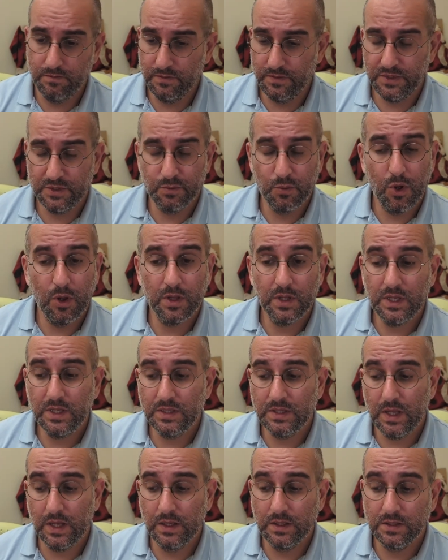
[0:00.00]
small
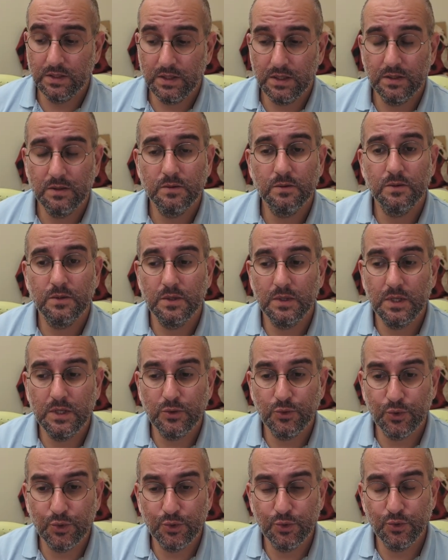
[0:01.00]
indels and
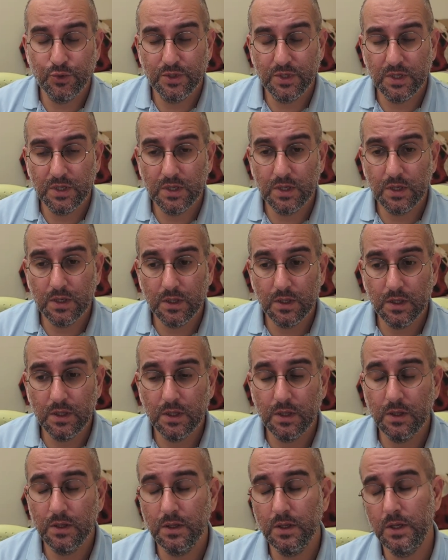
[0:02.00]
introducing
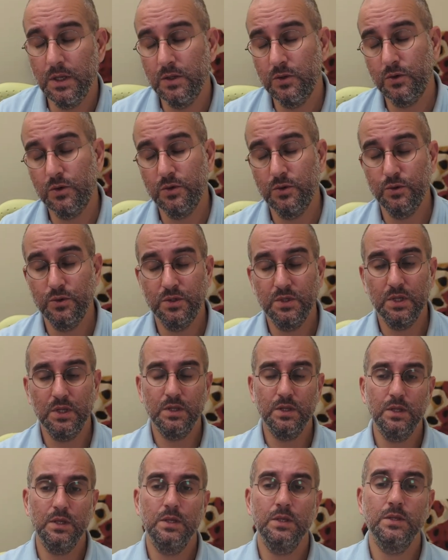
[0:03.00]

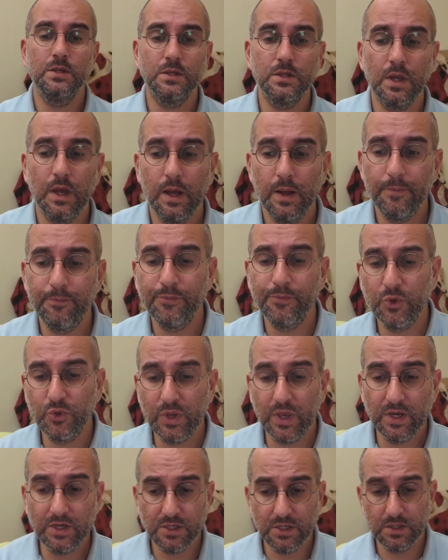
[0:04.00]
these
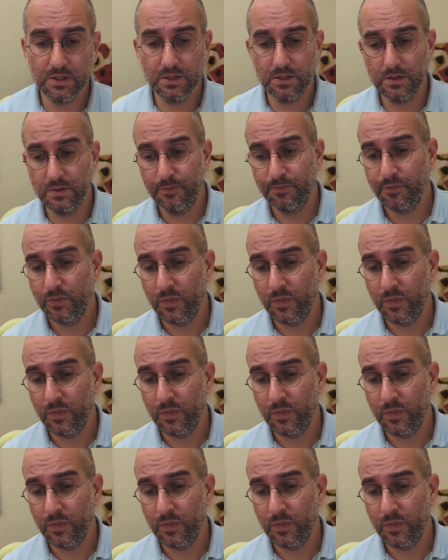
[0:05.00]
mutations